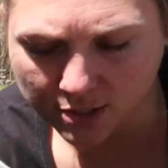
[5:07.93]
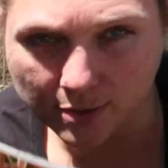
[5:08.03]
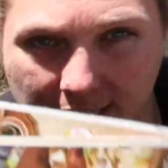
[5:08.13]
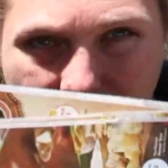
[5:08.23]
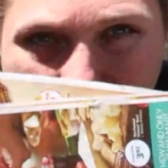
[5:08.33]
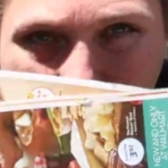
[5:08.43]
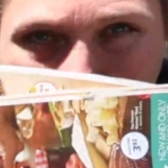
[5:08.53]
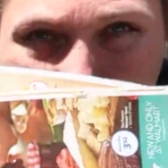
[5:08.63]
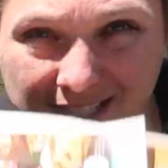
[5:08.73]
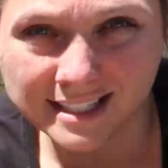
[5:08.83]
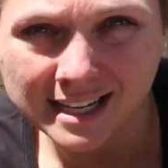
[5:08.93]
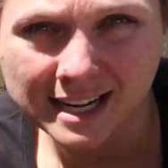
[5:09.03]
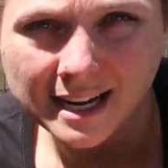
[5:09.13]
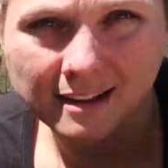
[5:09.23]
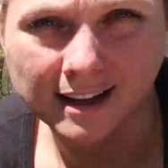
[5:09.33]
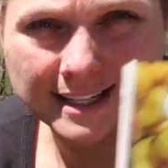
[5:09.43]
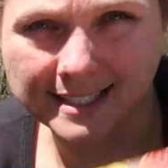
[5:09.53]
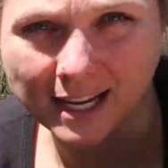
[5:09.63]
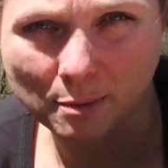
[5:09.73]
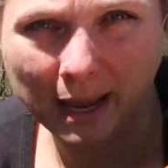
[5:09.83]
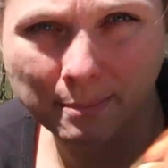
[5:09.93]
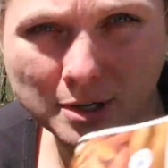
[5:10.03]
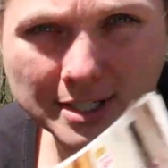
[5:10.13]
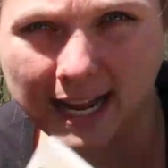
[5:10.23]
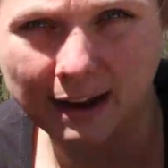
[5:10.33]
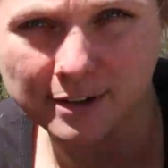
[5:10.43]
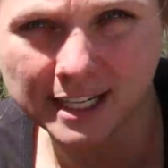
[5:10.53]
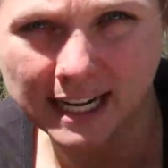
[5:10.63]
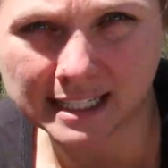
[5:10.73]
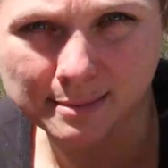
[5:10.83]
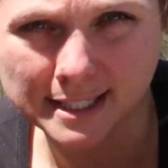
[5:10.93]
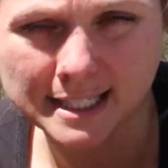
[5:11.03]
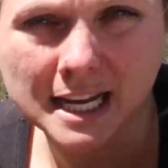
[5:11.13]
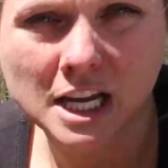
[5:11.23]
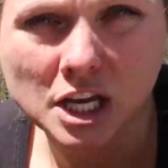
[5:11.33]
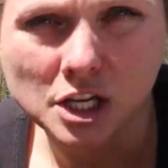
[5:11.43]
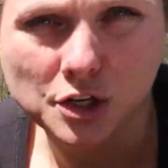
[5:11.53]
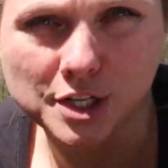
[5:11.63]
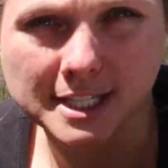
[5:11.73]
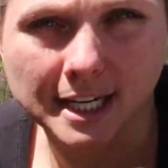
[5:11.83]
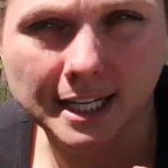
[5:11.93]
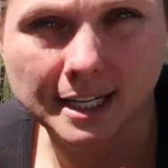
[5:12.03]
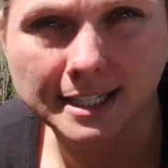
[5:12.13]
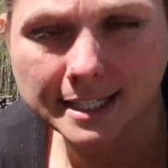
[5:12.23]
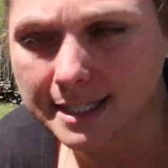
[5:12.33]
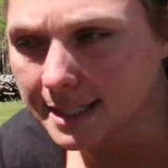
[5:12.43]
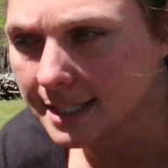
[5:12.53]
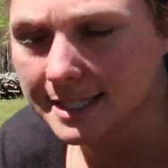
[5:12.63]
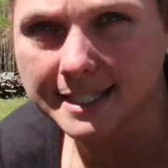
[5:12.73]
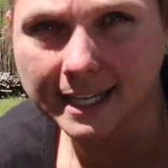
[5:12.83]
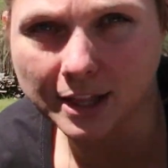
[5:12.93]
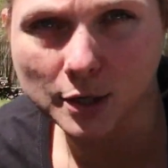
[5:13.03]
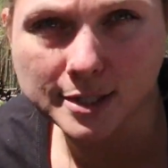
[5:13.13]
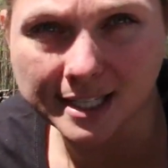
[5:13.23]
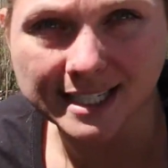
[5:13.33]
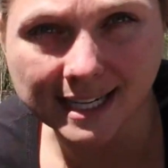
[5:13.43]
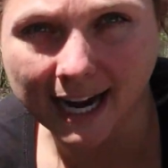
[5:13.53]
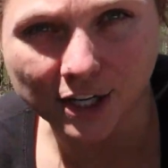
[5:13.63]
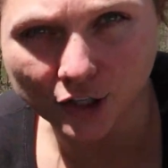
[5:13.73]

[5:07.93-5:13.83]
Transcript: So these slick ones, like sale papers and advertisements, you're just gonna stick those to the side.